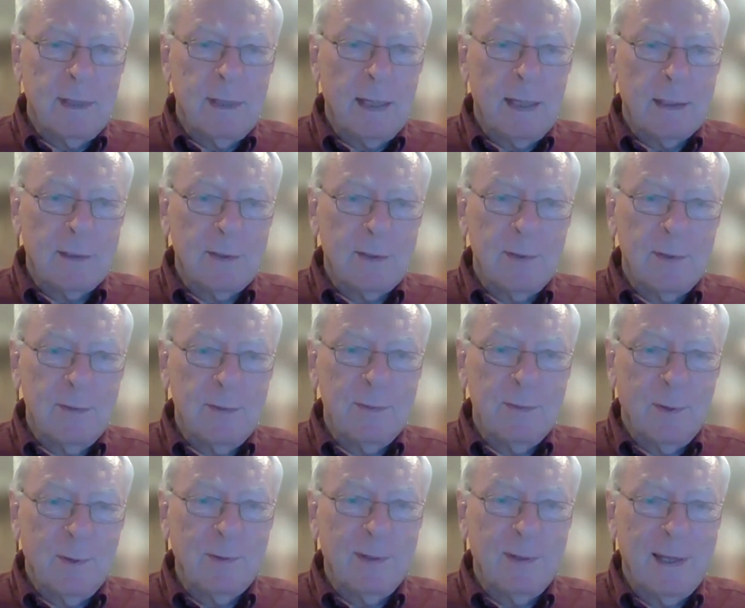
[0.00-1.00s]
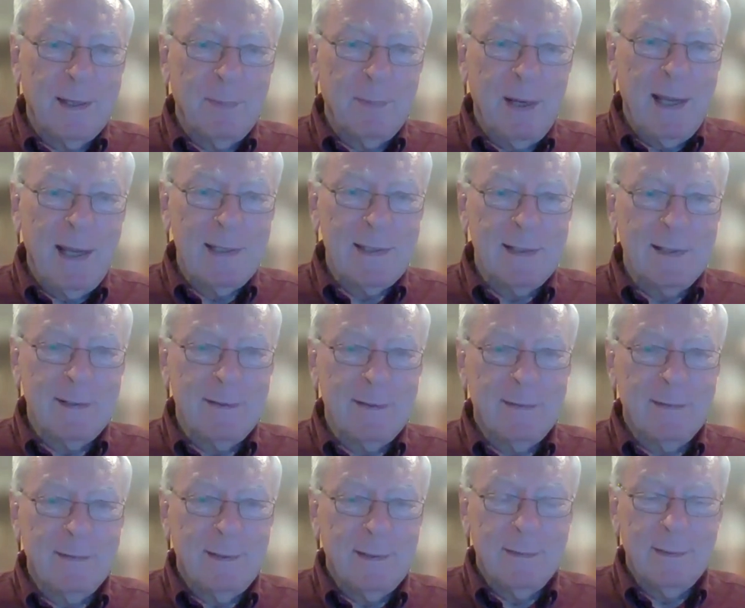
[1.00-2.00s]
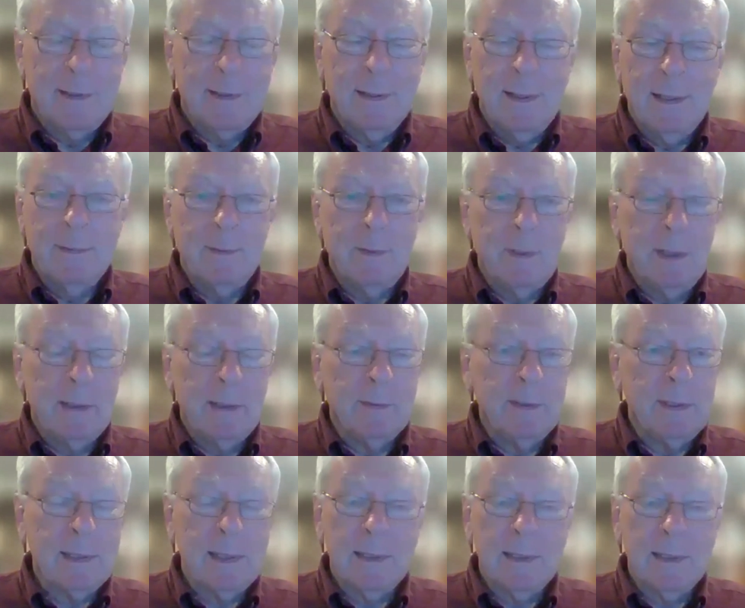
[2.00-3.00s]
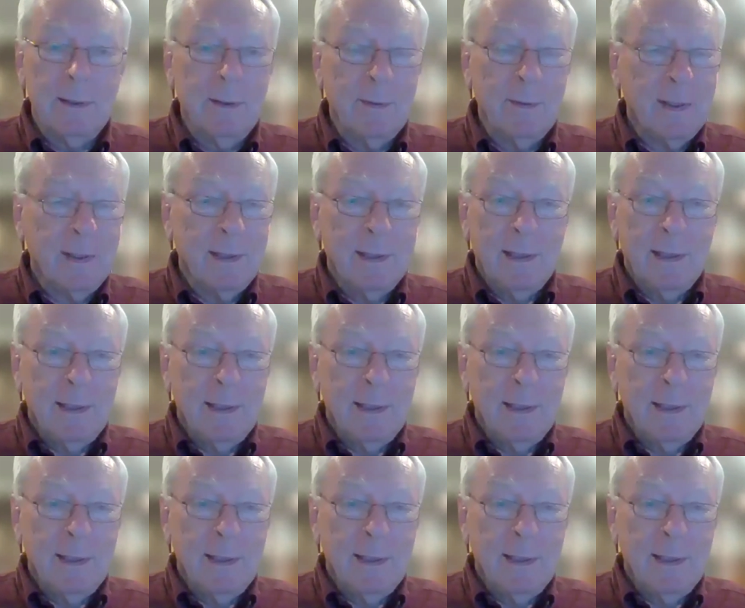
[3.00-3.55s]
Take Two, Lake Placid, and we said no.